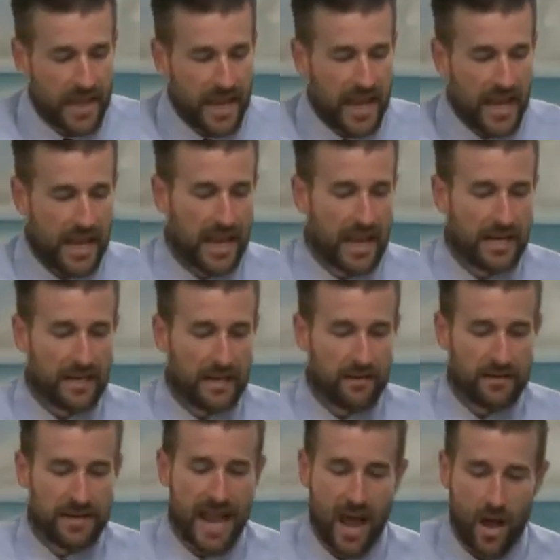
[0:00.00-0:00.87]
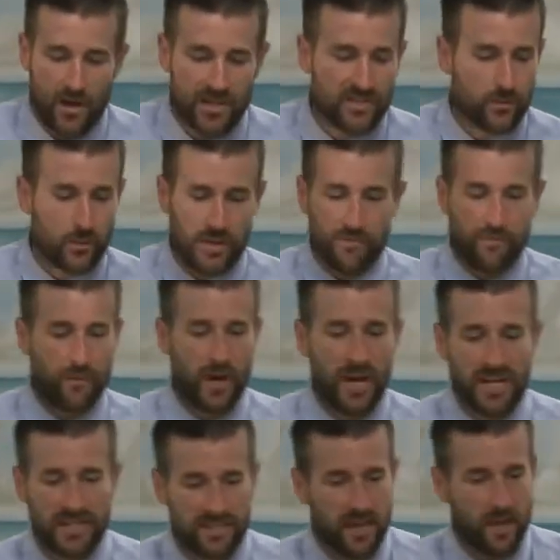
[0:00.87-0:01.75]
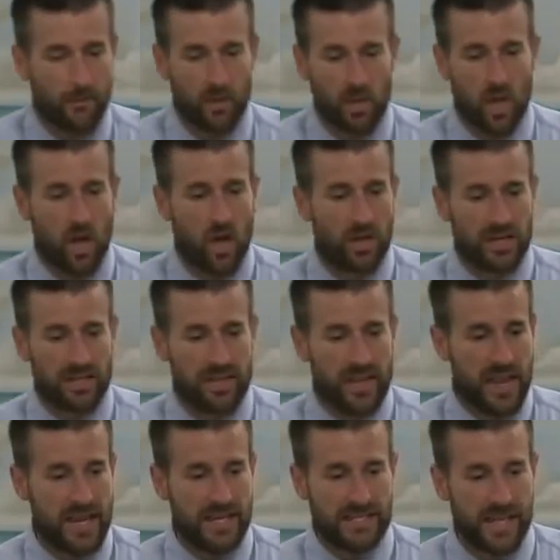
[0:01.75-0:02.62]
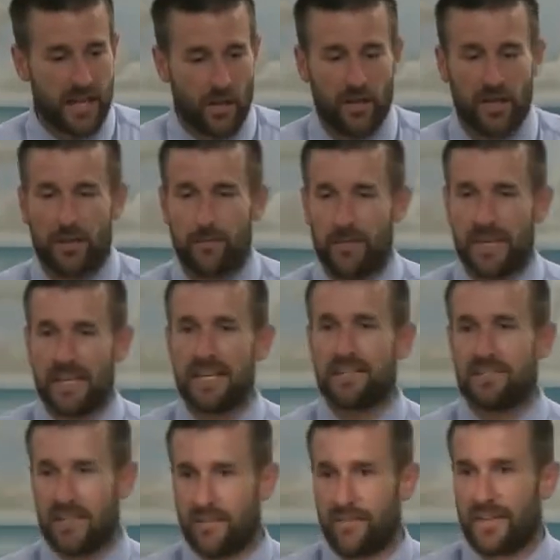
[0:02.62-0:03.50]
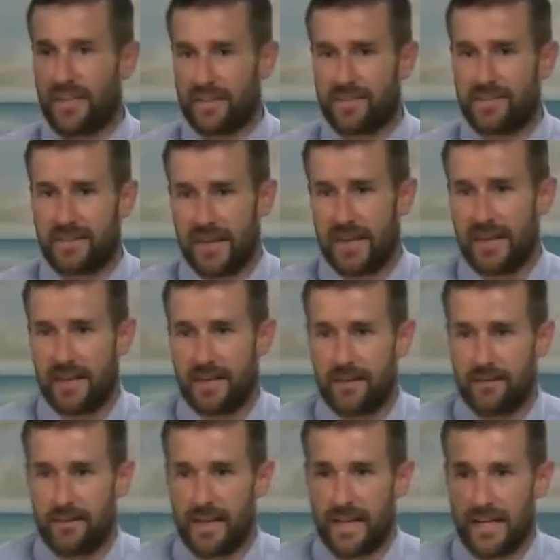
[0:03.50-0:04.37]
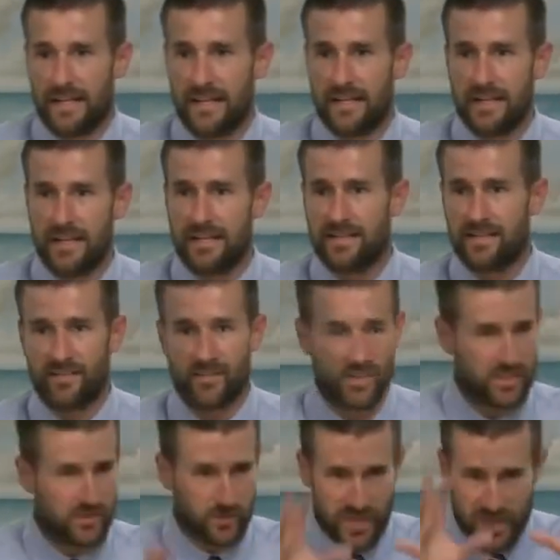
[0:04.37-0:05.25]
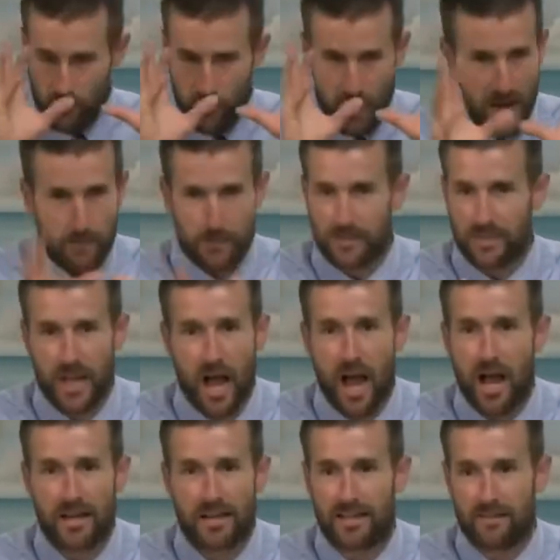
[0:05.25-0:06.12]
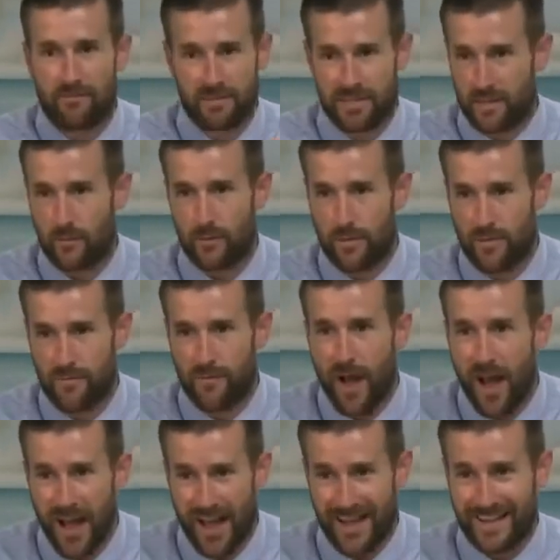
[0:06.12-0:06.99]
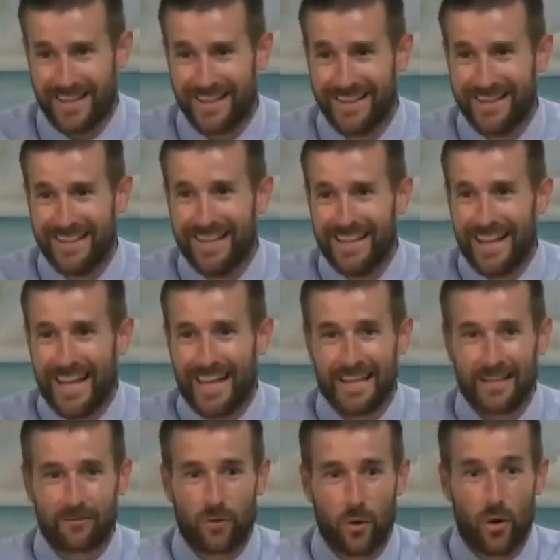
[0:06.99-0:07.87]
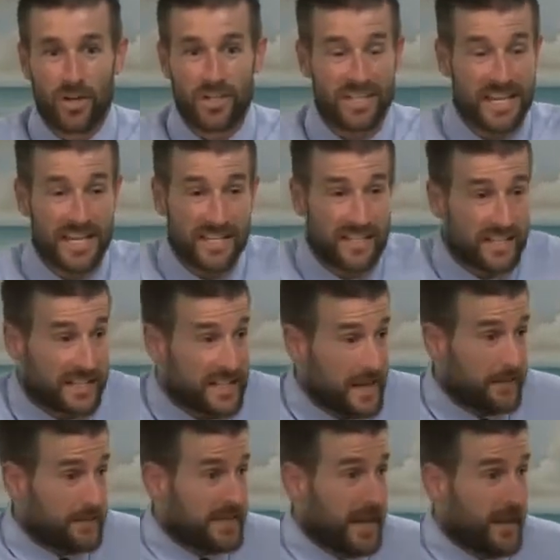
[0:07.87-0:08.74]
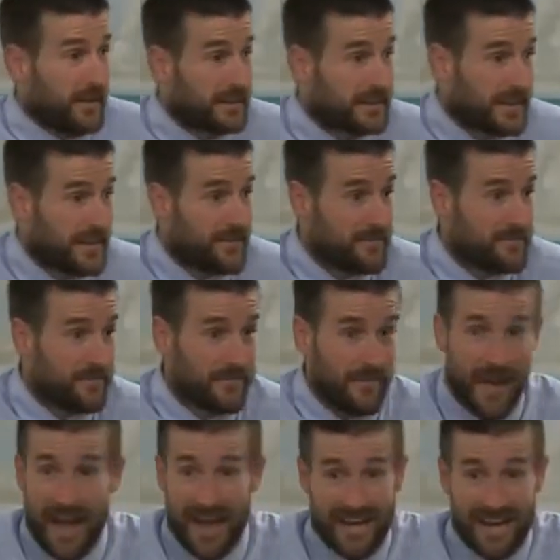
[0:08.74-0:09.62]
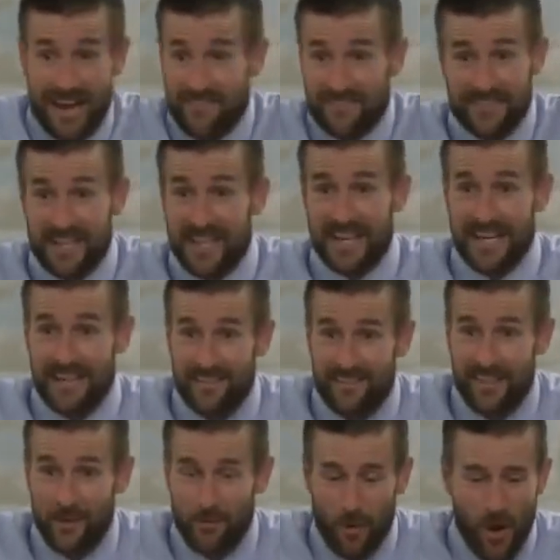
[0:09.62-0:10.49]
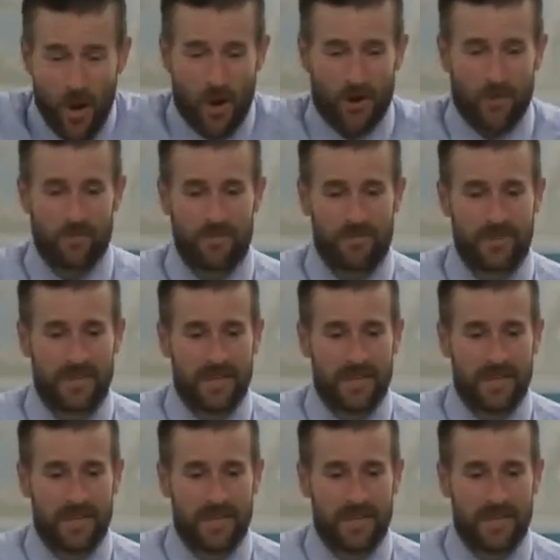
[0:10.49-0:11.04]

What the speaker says: And now his three friends come along and they tell him that he's living in sin and he needs to just get right with God and everything would be fine. And of course, he just keeps telling them, I haven't done anything wrong.